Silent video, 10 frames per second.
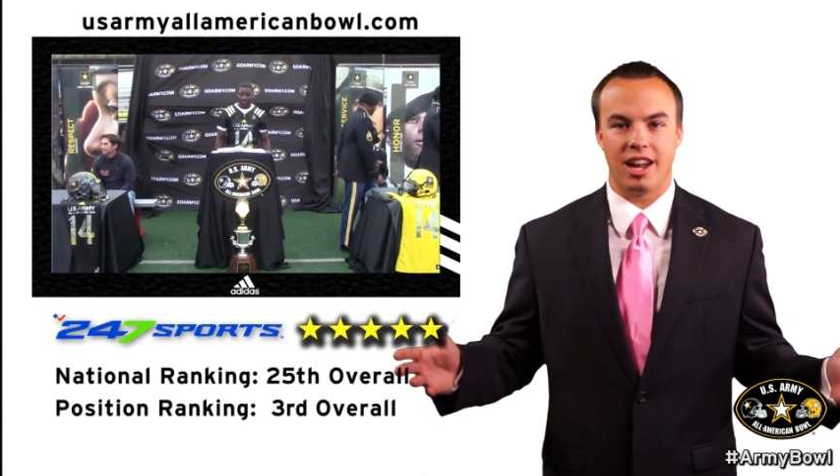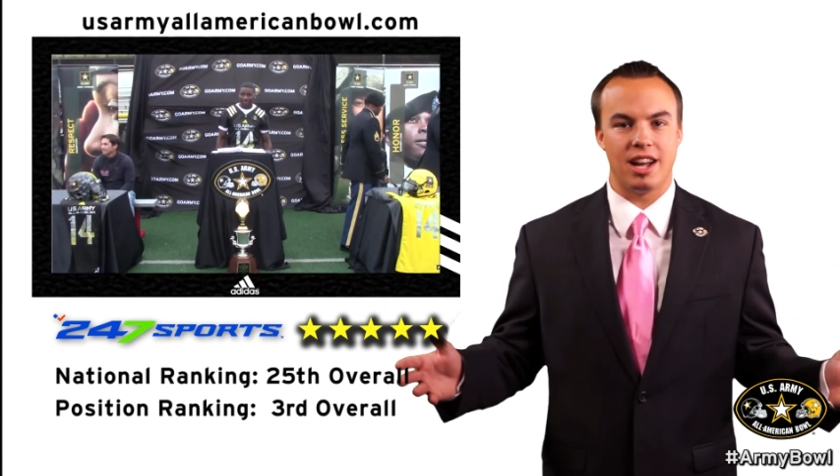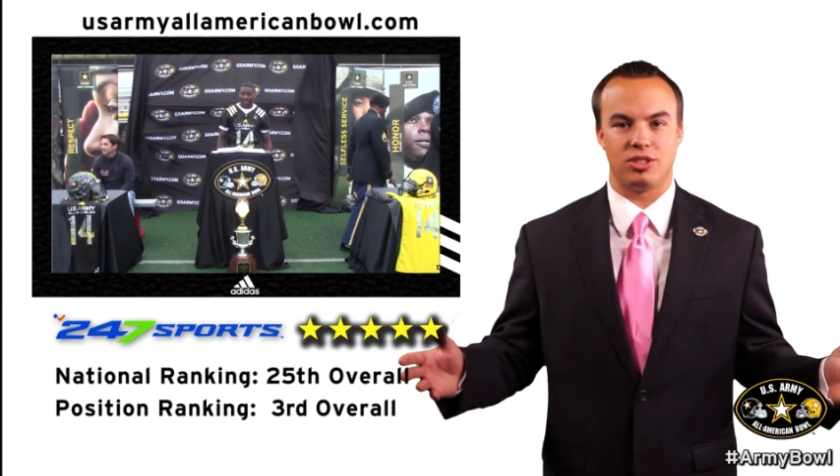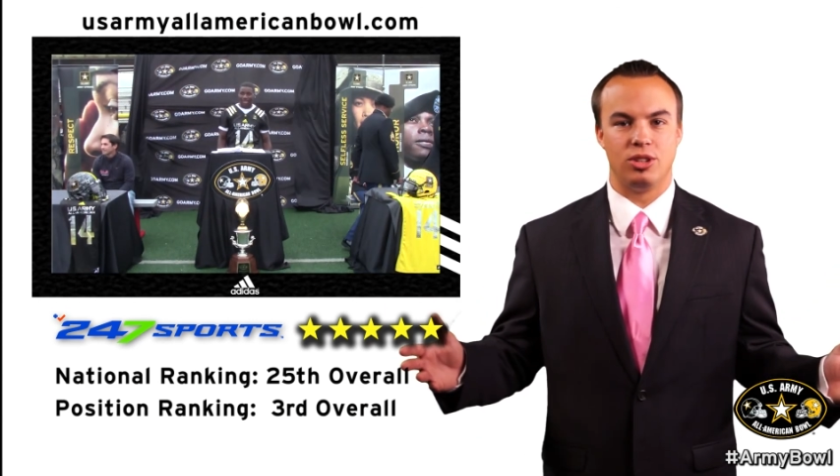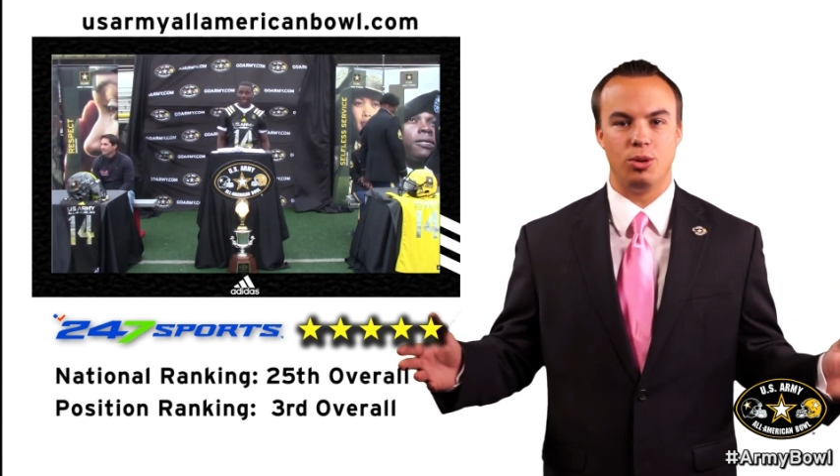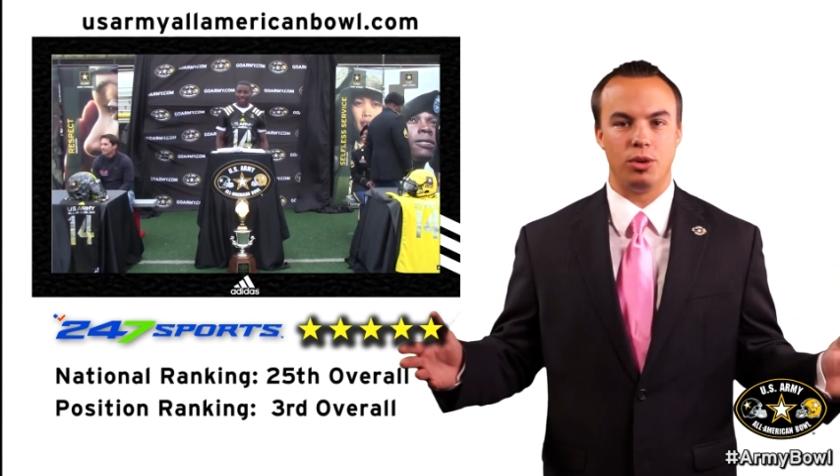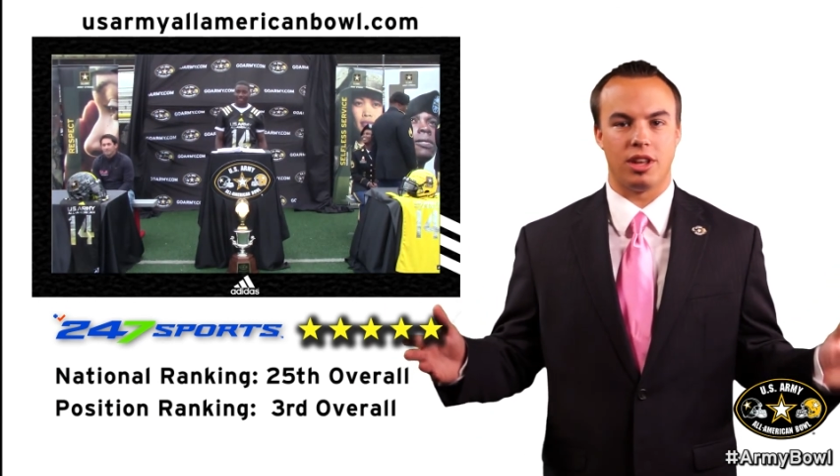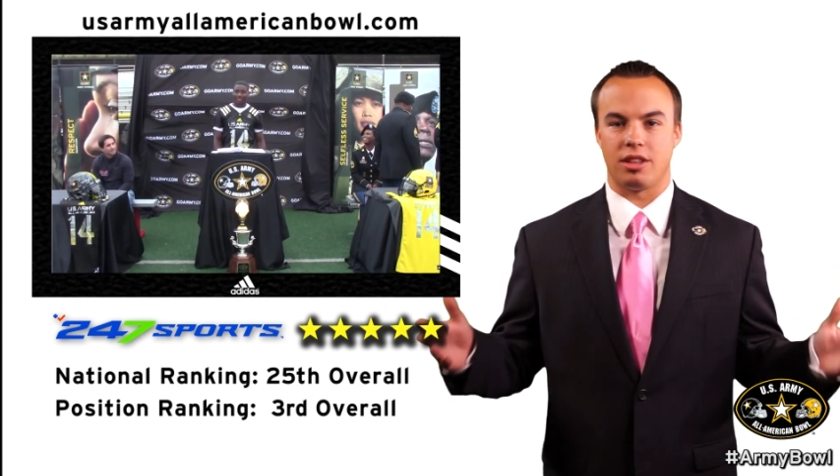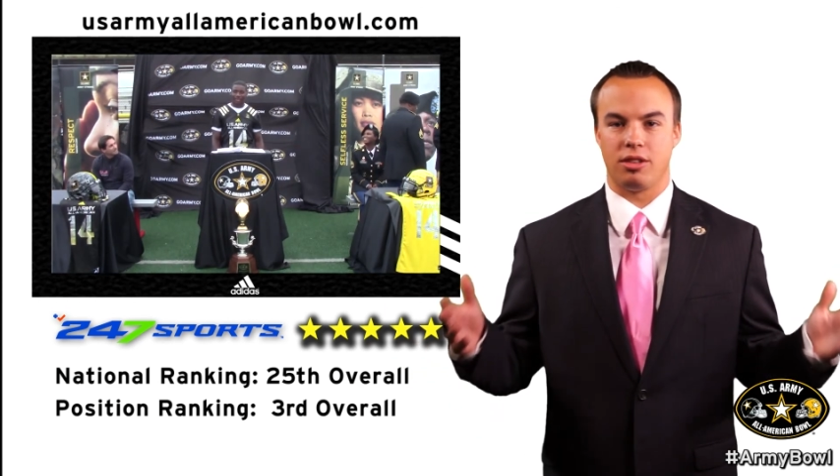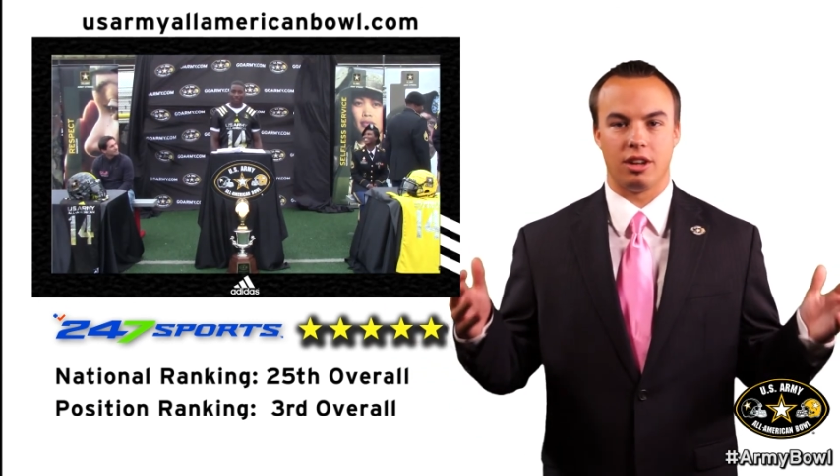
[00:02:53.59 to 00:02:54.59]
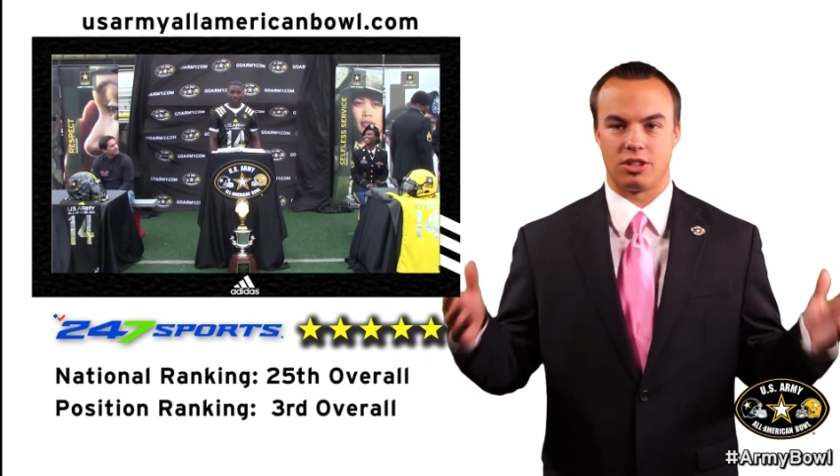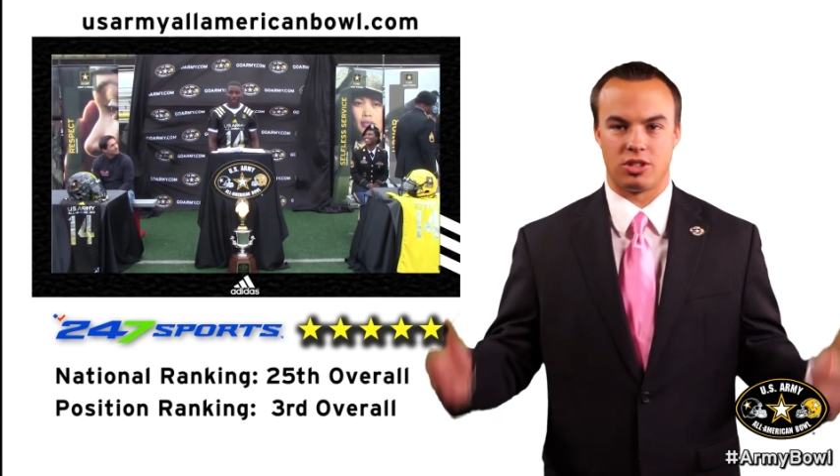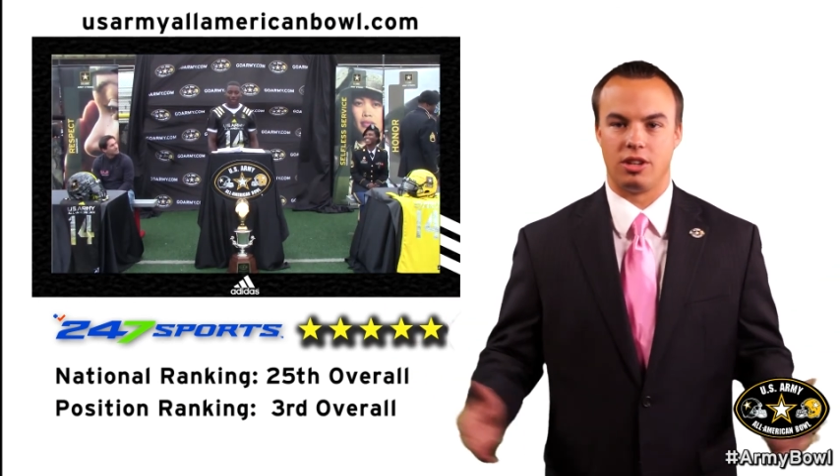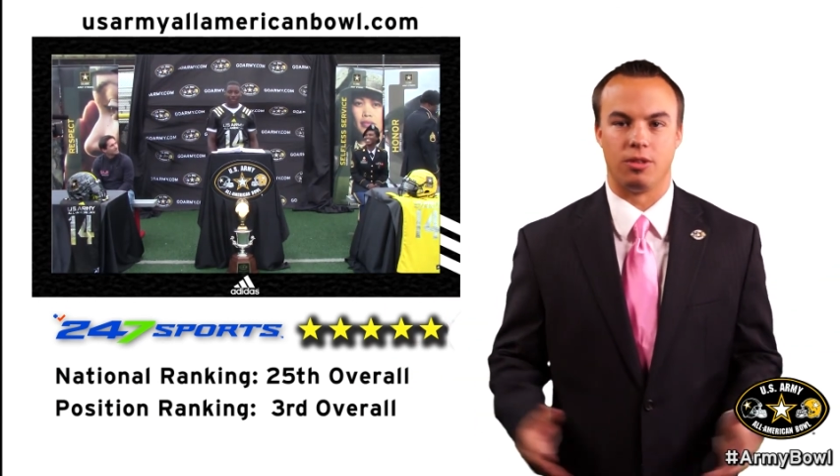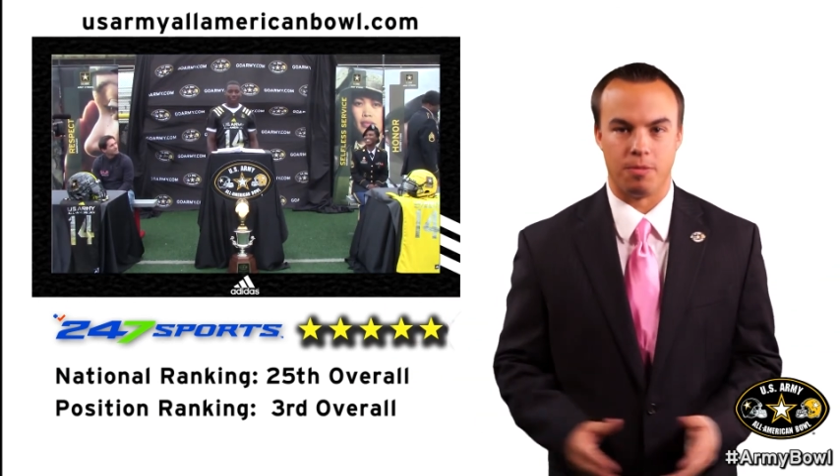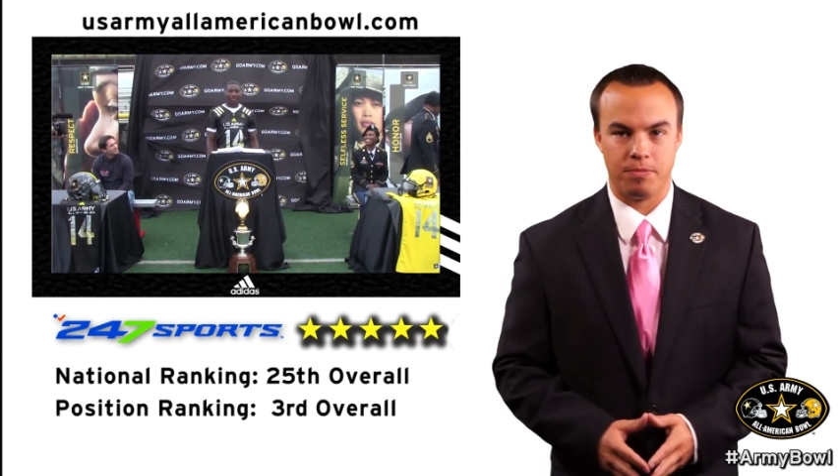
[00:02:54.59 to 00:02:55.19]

has to do with athletic skill.